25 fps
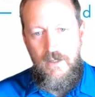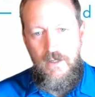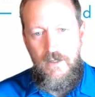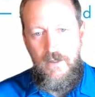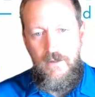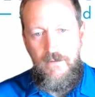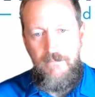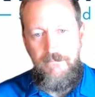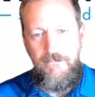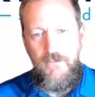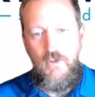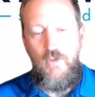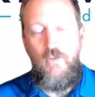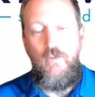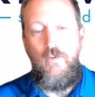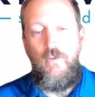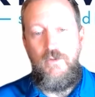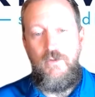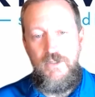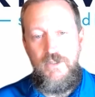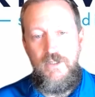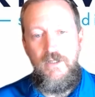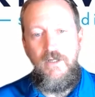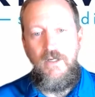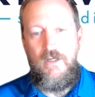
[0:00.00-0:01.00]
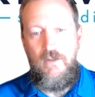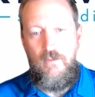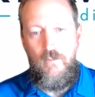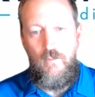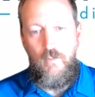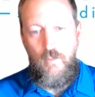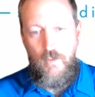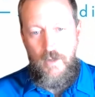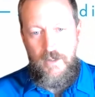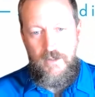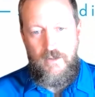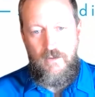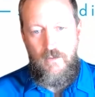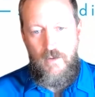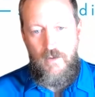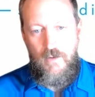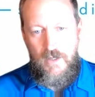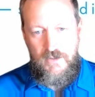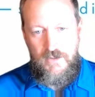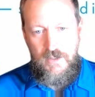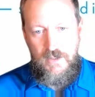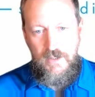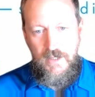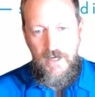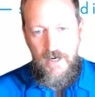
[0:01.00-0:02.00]
Google's going to run
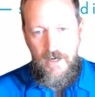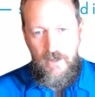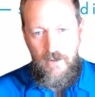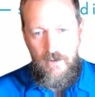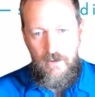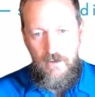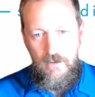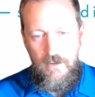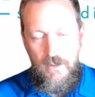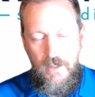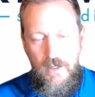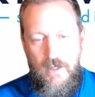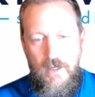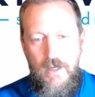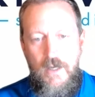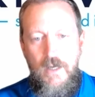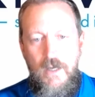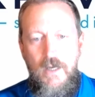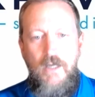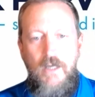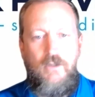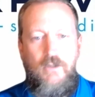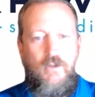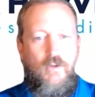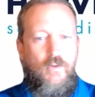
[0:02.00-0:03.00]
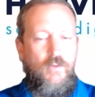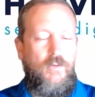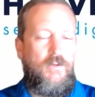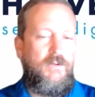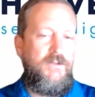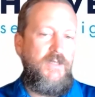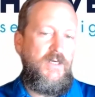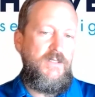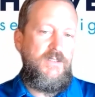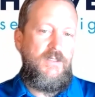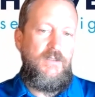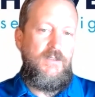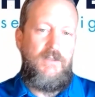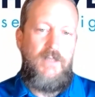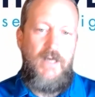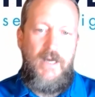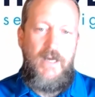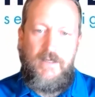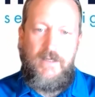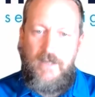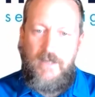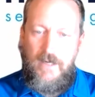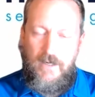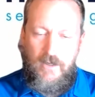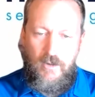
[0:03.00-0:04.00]
across an error. And Google doesn't
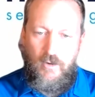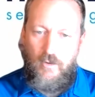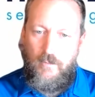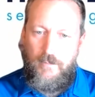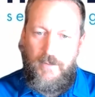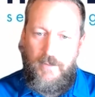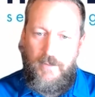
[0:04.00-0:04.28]
like error